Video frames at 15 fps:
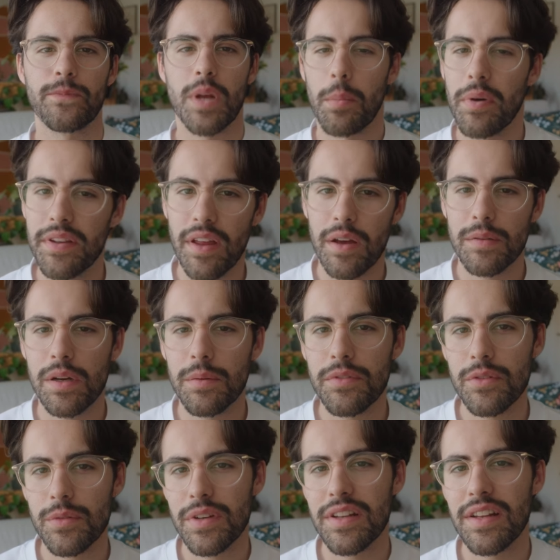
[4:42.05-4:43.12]
But I've come
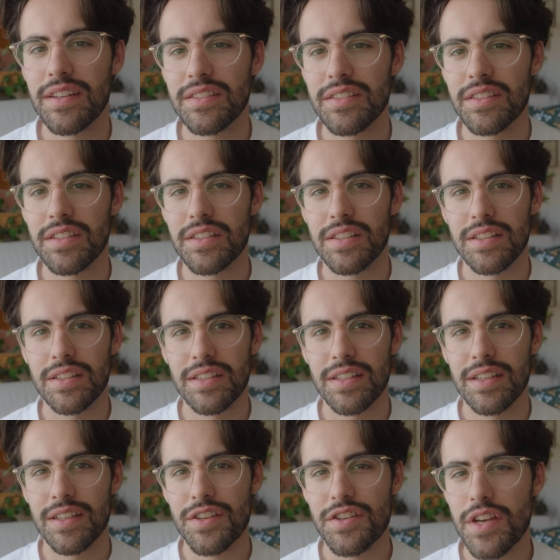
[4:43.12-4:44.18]
to realize that
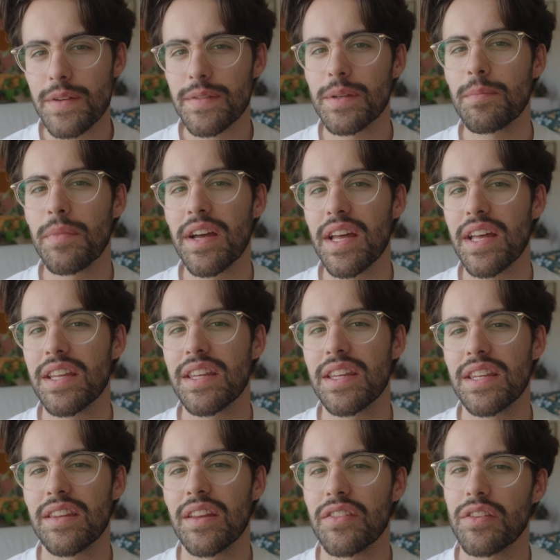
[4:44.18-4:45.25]
shaving my head
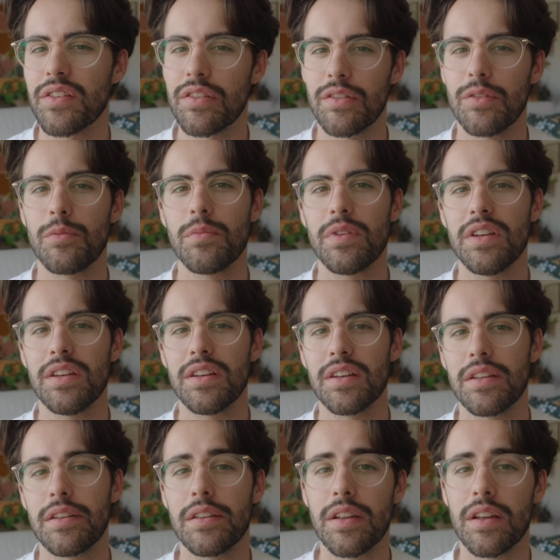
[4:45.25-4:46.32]
doesn't suit me
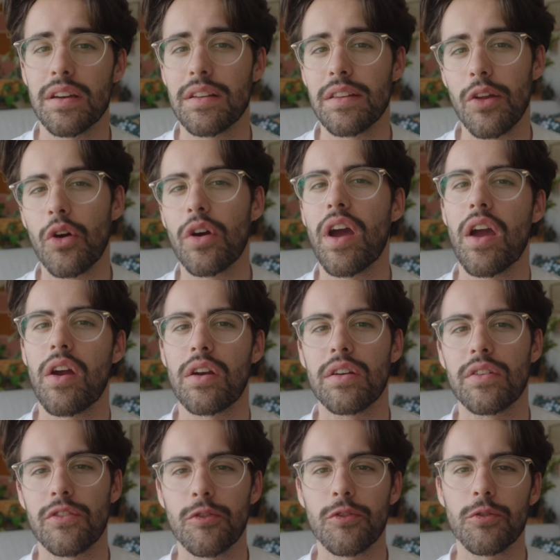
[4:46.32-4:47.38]
and long hair
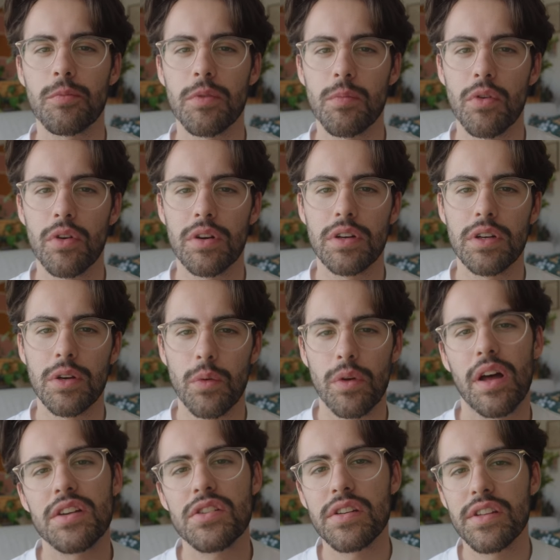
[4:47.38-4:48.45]
suits me more.
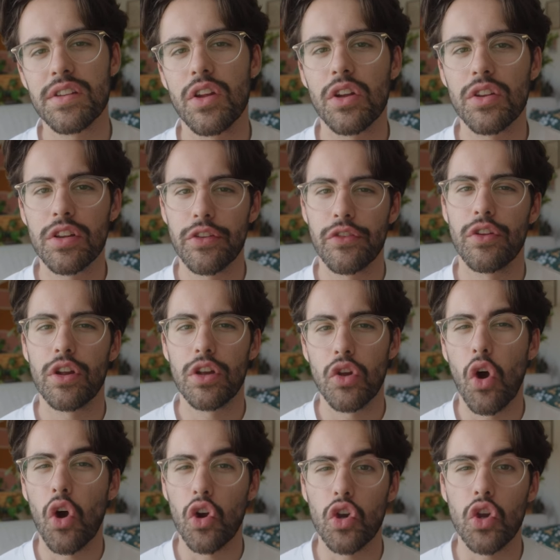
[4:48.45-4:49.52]
Well, actually not
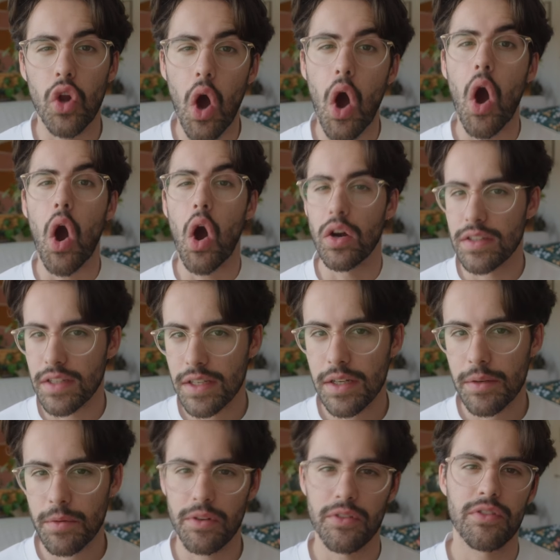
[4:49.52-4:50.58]
long long,
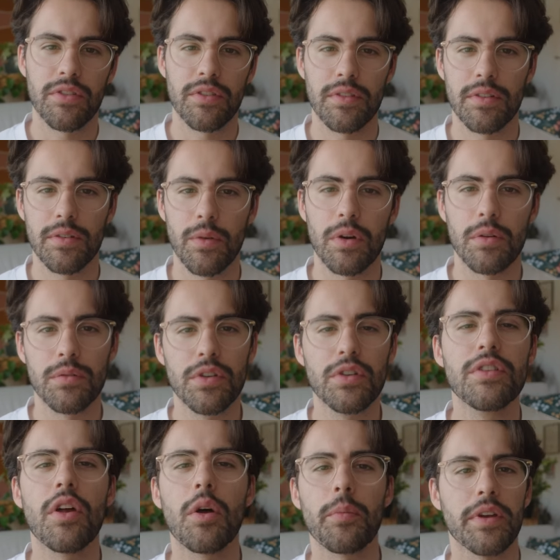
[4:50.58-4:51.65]
because, well, you
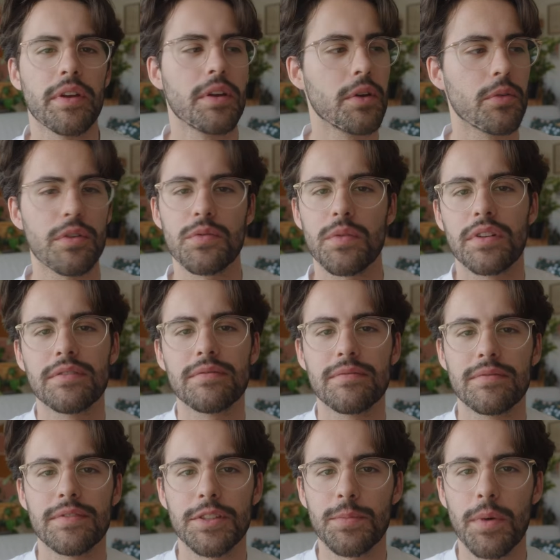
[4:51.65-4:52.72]
tell me, which one
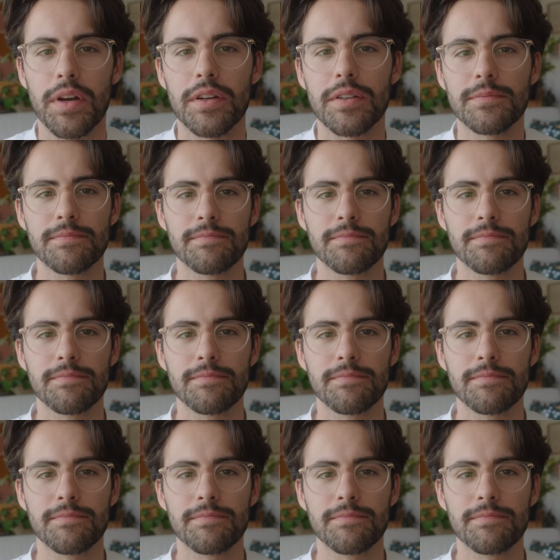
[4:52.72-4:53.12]
is better?